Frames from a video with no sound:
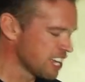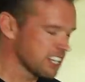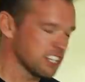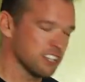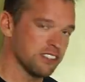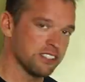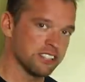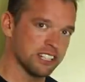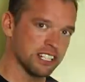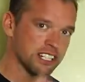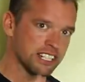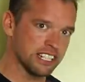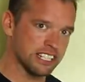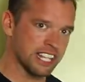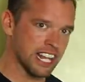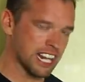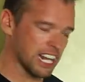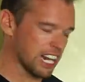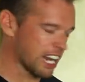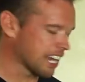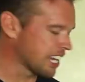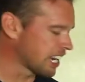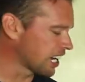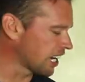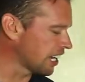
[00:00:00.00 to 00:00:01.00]
using the
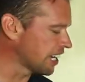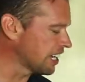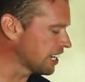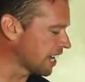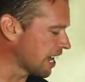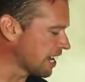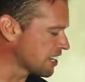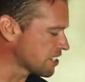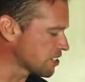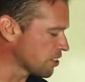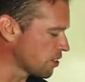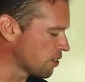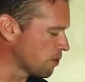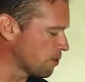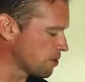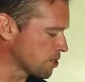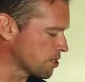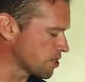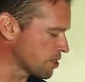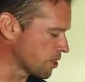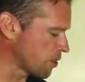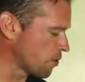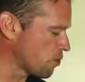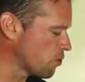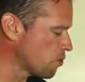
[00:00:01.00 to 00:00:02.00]
Dennerle Cleanator,
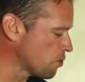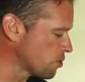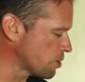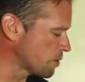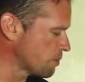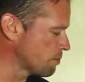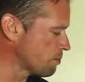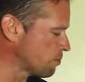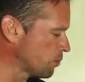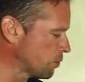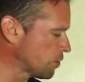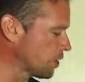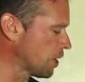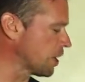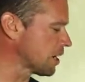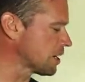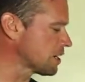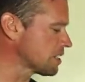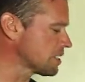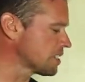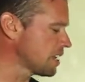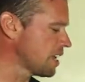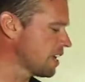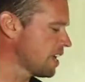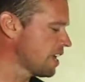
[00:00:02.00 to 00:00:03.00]
which is an awesome
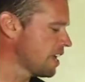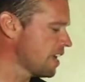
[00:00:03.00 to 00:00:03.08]
product